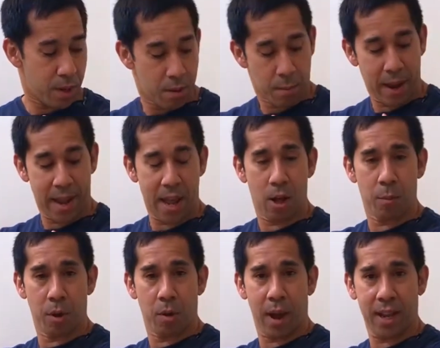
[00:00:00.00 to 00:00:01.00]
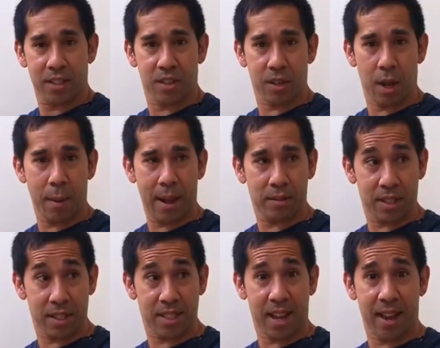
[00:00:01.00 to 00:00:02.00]
my elbow has to come out to
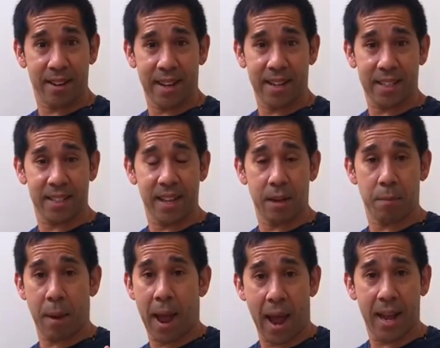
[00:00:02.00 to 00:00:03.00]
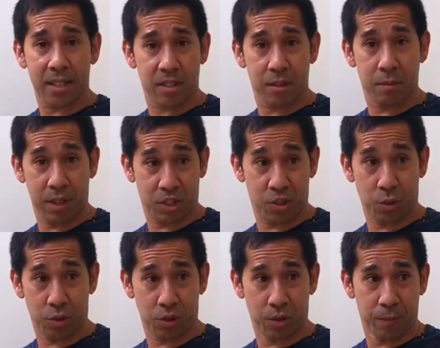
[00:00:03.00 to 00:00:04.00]
the side and extend past my
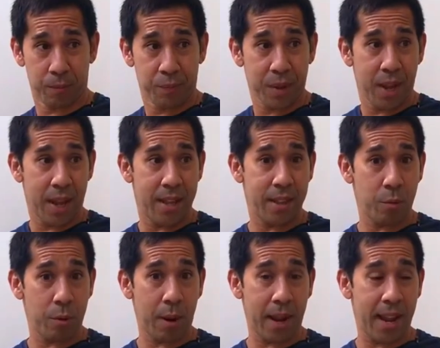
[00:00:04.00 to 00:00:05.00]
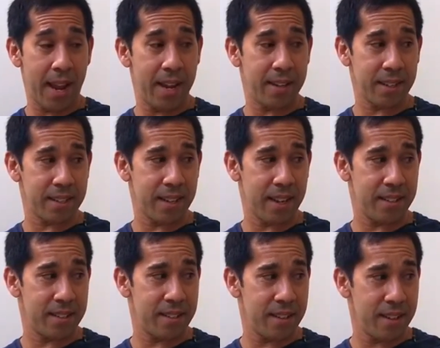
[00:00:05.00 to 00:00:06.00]
shoulder, and then when my hand
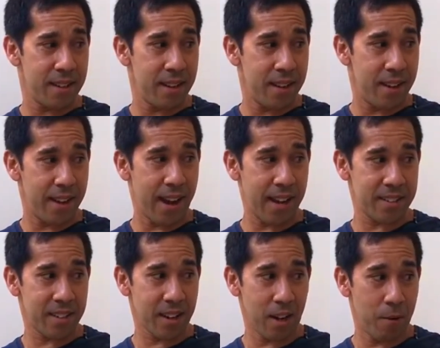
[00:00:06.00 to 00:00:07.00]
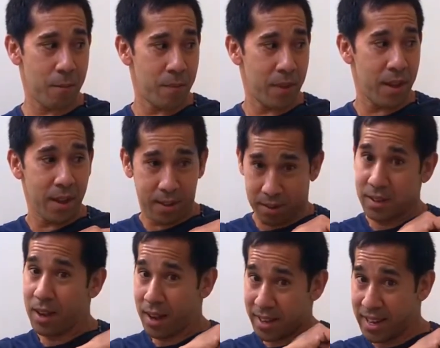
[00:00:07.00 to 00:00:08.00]
extends, it has to come,
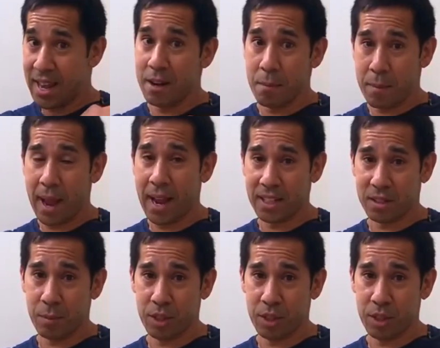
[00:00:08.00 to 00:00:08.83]
again, past my